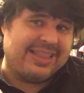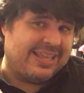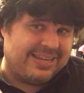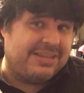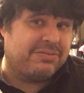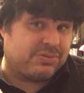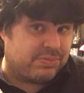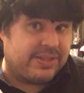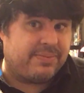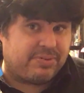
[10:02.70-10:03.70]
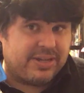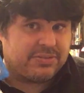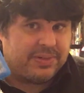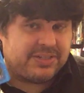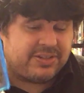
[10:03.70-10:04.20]
then he was really
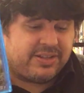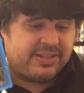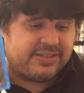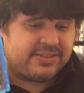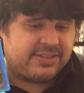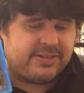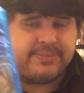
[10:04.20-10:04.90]
impressed when he saw these.